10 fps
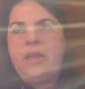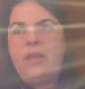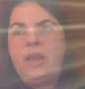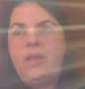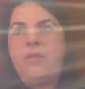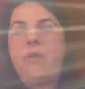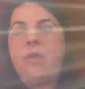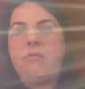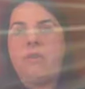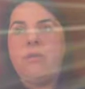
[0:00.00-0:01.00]
No, I
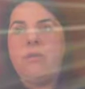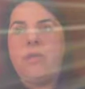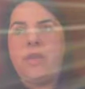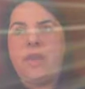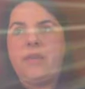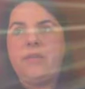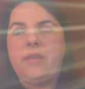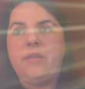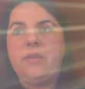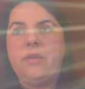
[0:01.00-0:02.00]
agree with that.
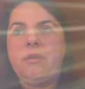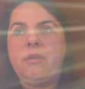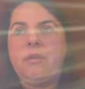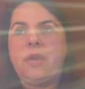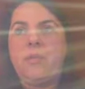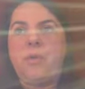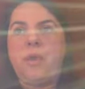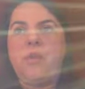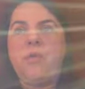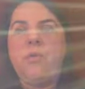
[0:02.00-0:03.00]
I do agree with that. But
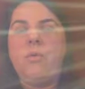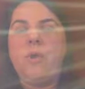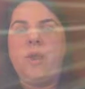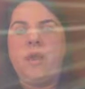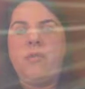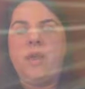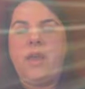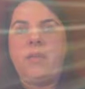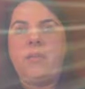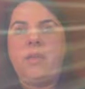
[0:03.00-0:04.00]
I know, like, I've
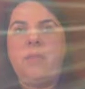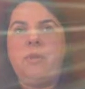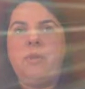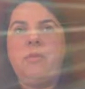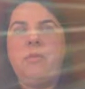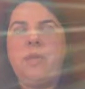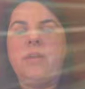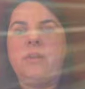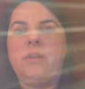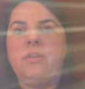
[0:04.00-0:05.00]
had people who
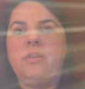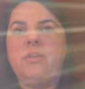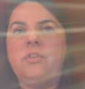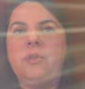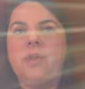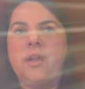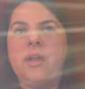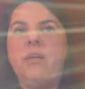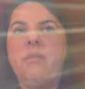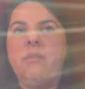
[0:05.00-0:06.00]
literally just do not
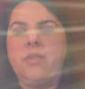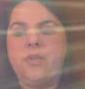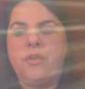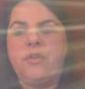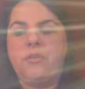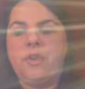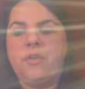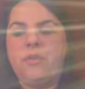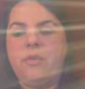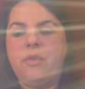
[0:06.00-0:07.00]
have 35
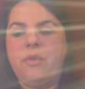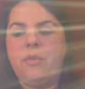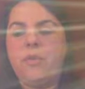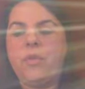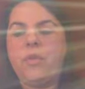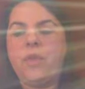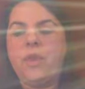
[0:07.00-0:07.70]
euro in the month.